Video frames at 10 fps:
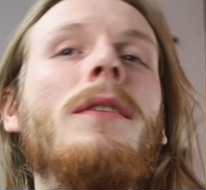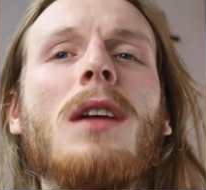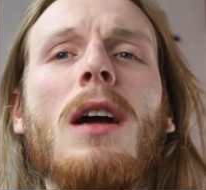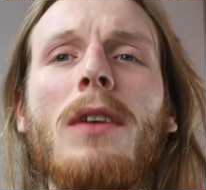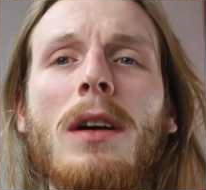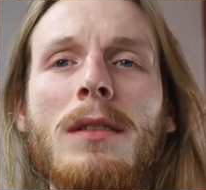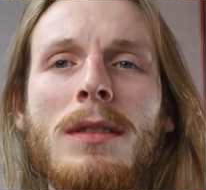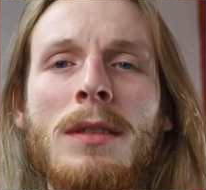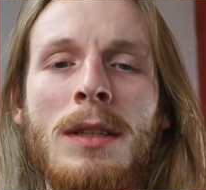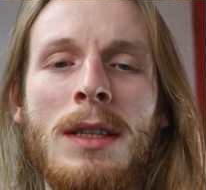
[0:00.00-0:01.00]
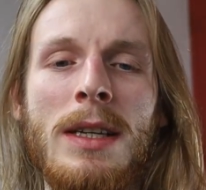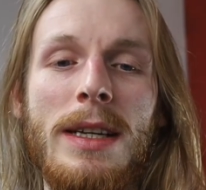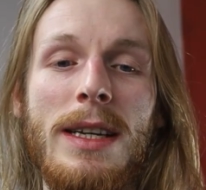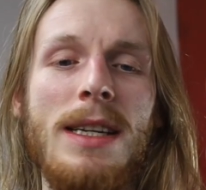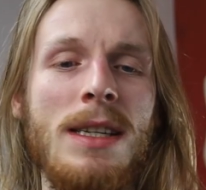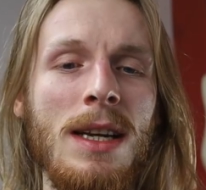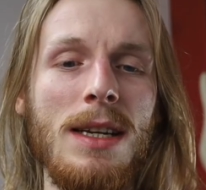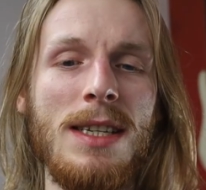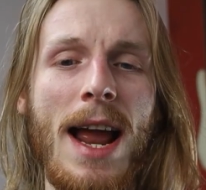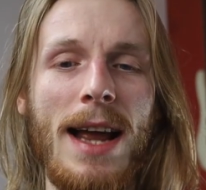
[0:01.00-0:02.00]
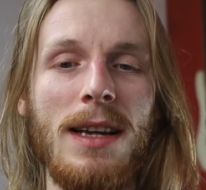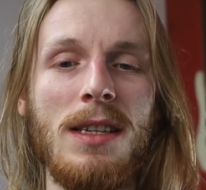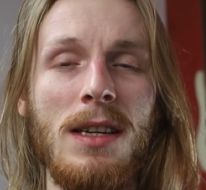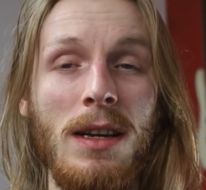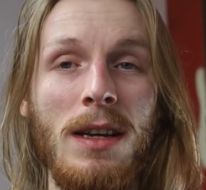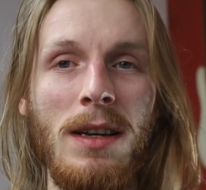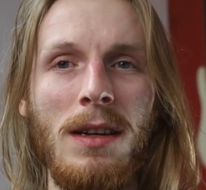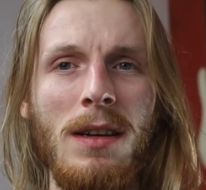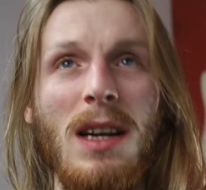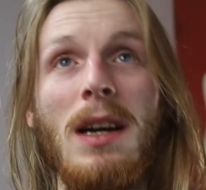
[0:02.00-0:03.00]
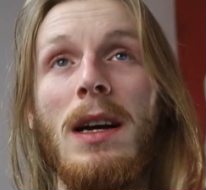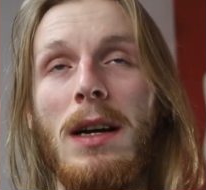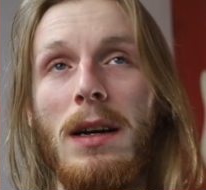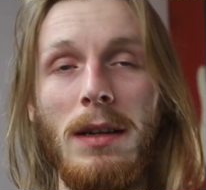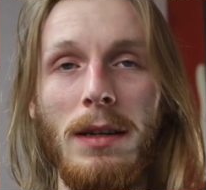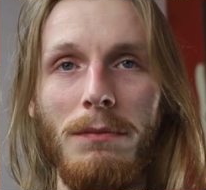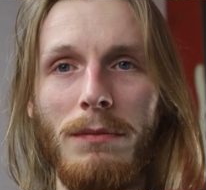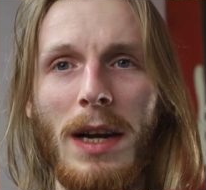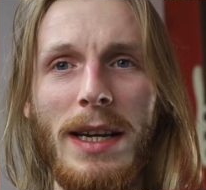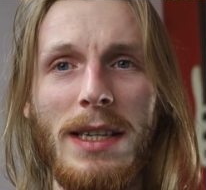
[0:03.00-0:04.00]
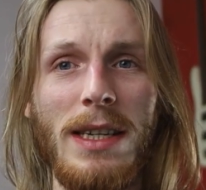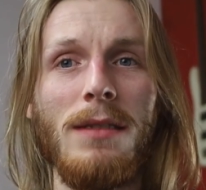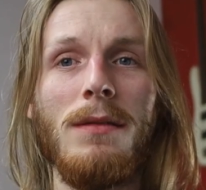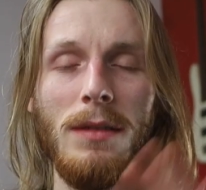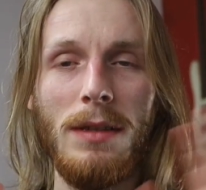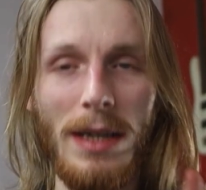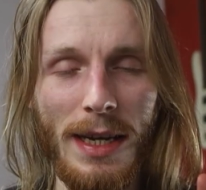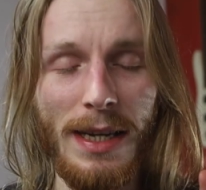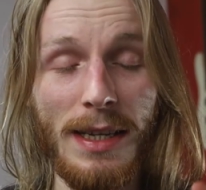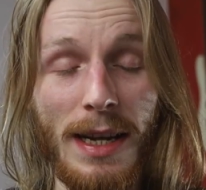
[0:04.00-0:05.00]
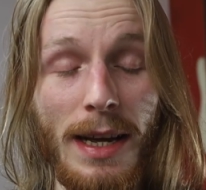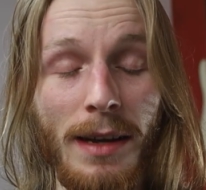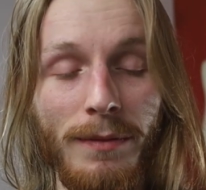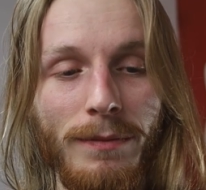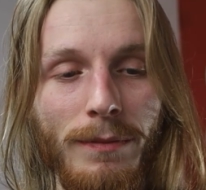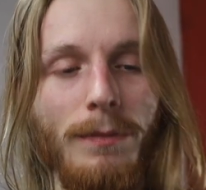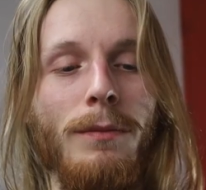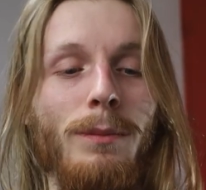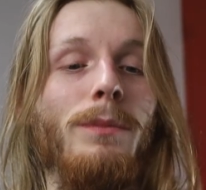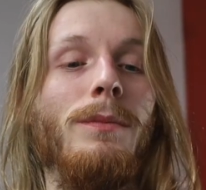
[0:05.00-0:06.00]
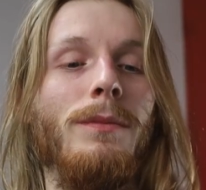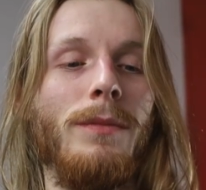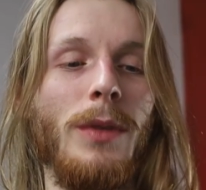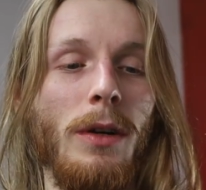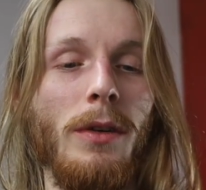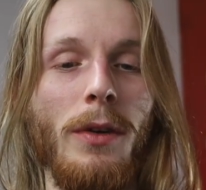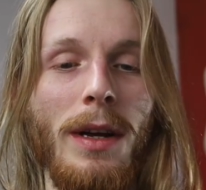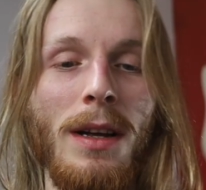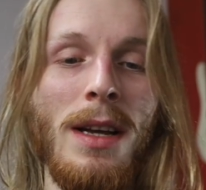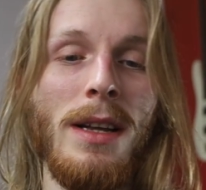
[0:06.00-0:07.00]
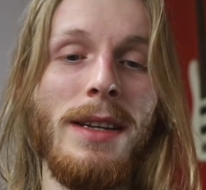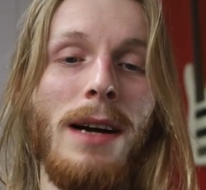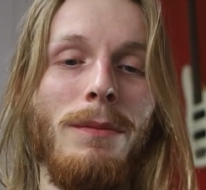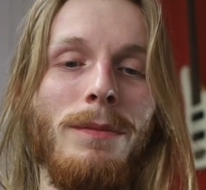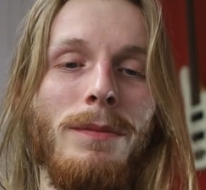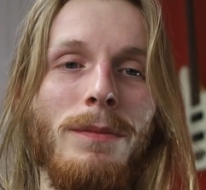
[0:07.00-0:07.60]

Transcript: to have to cover is tax. Hate it, it's there, you gotta do it. Now,